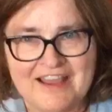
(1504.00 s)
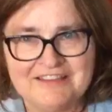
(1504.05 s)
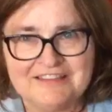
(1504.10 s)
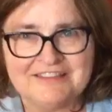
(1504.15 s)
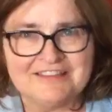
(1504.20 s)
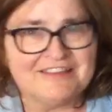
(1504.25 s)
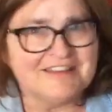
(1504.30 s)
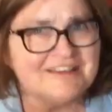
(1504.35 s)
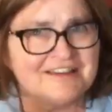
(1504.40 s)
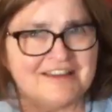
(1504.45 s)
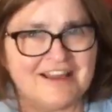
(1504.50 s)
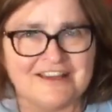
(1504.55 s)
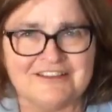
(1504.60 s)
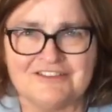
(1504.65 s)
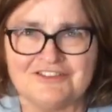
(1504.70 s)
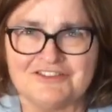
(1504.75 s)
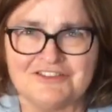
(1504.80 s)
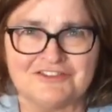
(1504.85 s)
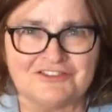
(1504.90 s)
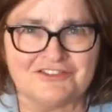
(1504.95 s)
I think
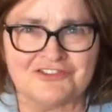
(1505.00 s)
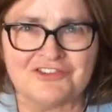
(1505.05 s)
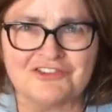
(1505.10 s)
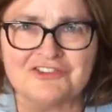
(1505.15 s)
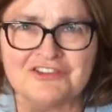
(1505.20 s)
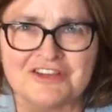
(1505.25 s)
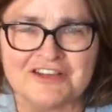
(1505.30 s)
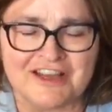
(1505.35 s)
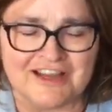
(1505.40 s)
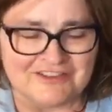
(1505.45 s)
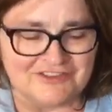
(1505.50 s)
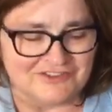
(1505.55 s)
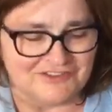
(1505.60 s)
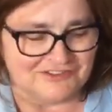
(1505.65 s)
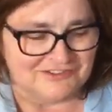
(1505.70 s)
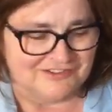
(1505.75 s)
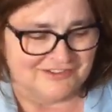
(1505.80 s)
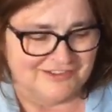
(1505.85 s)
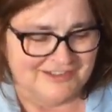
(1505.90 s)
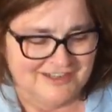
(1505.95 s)
surely I
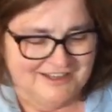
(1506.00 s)
do.